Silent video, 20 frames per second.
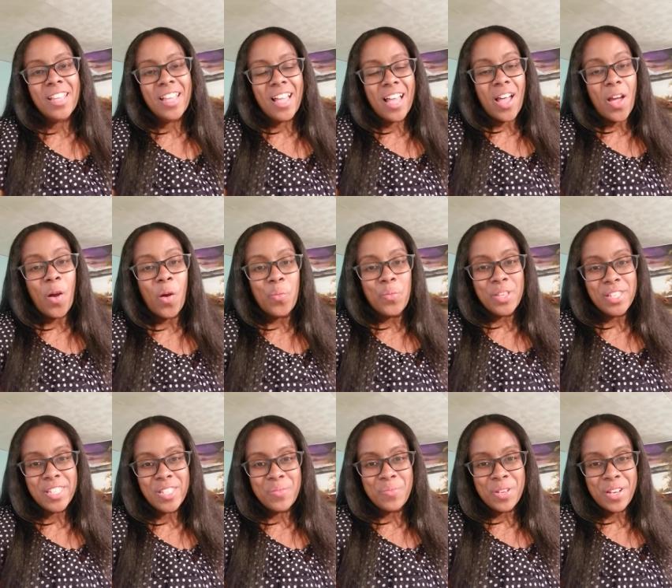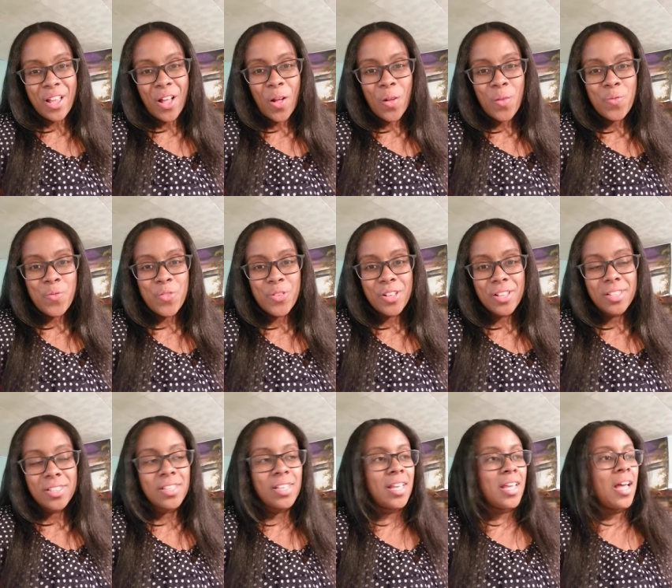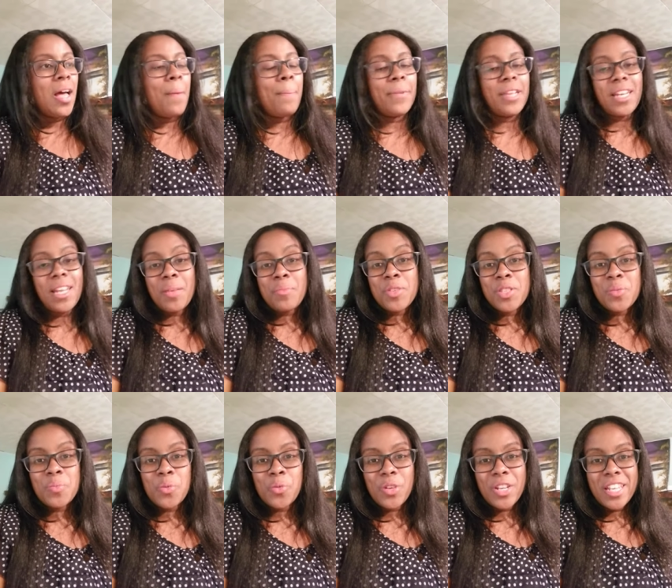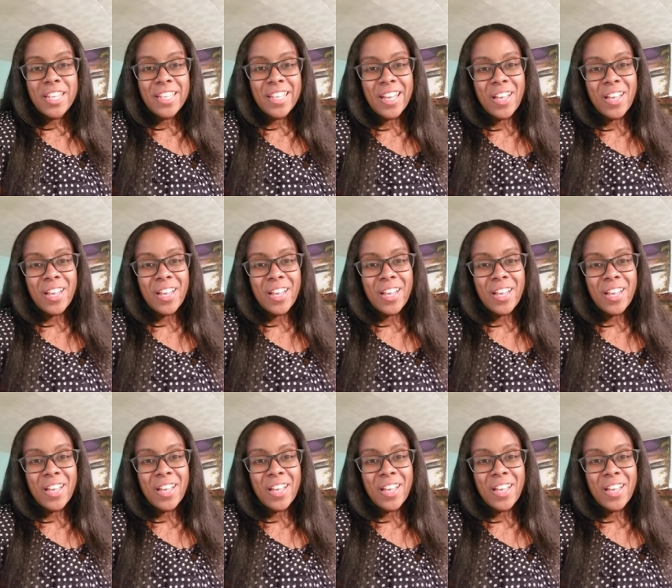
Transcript: I hope this has been helpful. My name is Monique.